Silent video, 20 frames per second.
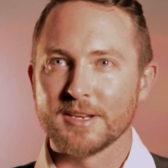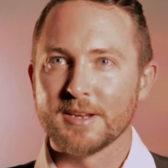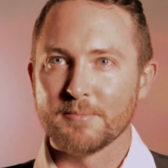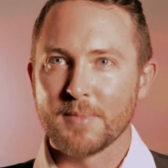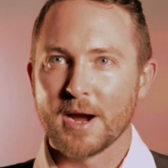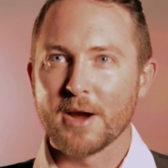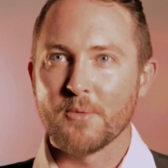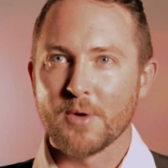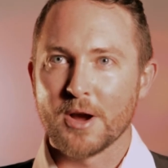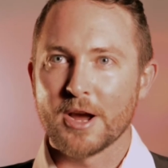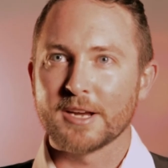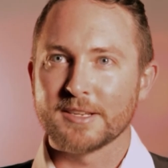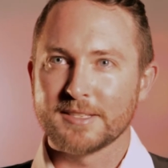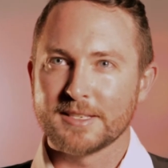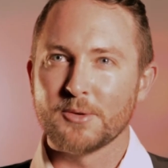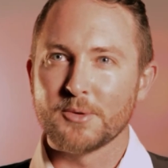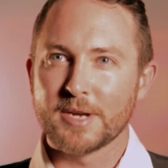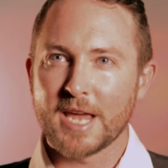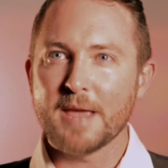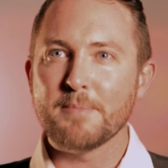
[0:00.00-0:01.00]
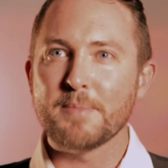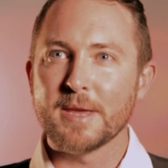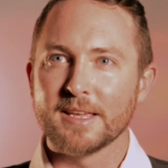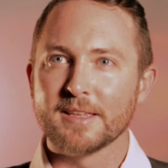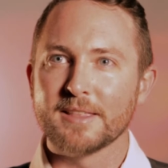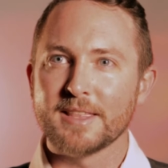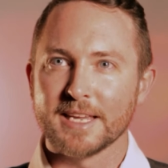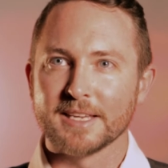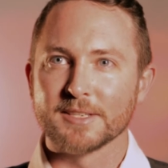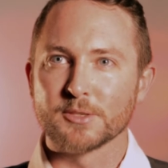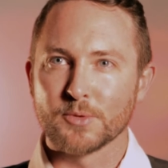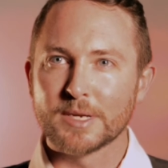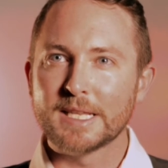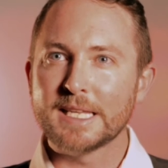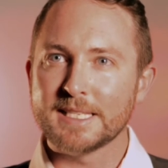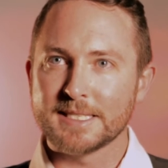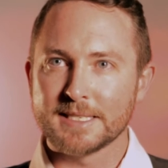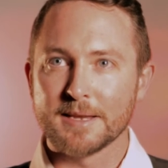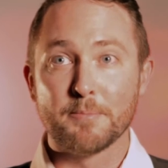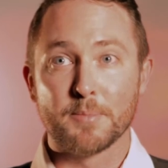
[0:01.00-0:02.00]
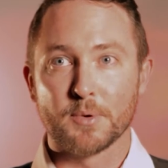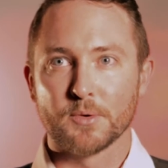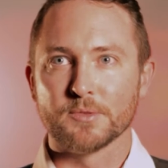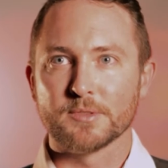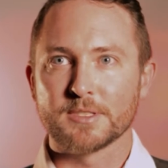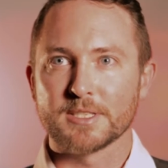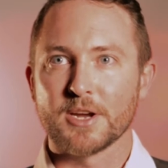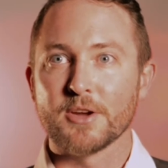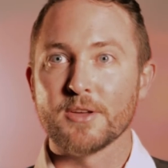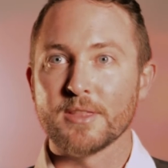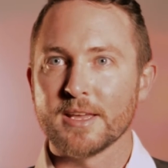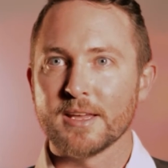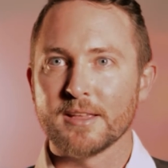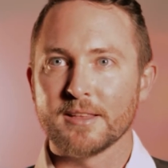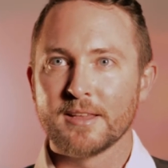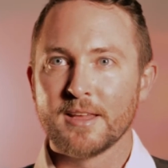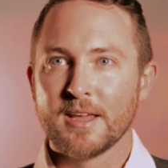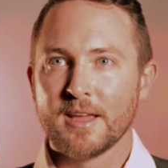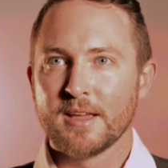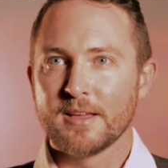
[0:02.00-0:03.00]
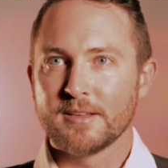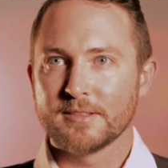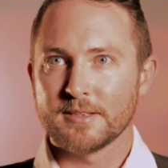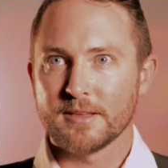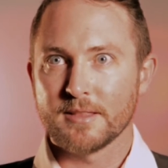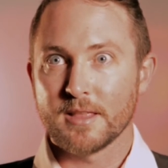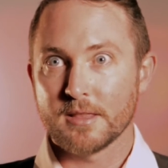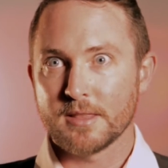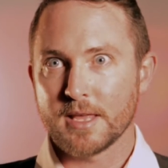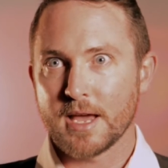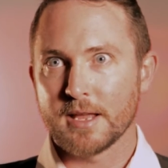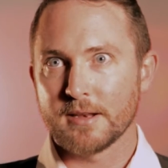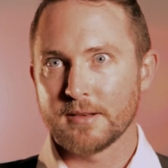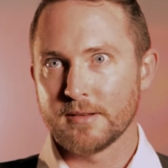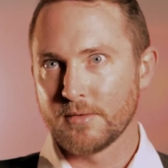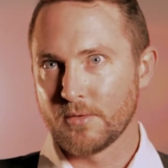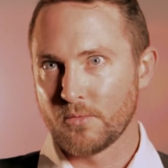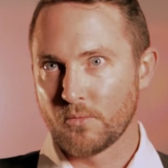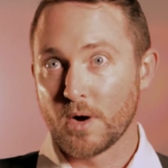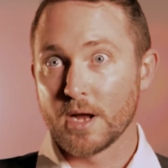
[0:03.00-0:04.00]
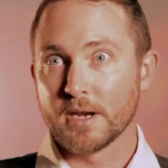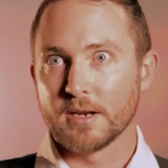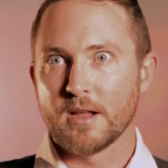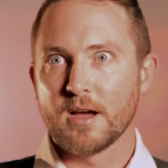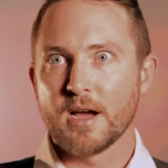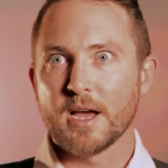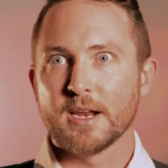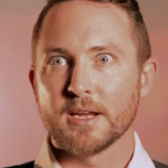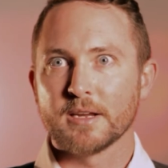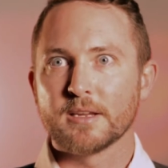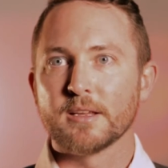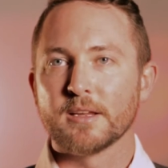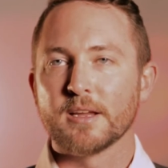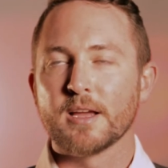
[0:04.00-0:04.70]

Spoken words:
in my work, still keeping things really simple so that one-liner can